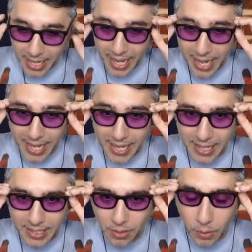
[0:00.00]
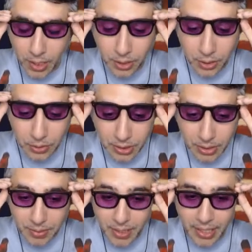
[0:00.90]
and you want to do
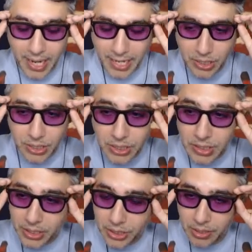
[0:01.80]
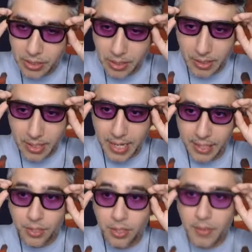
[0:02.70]
something and you're just not sure how
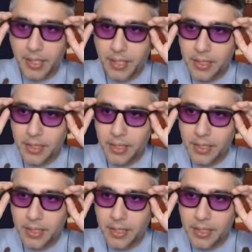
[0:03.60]
to do it,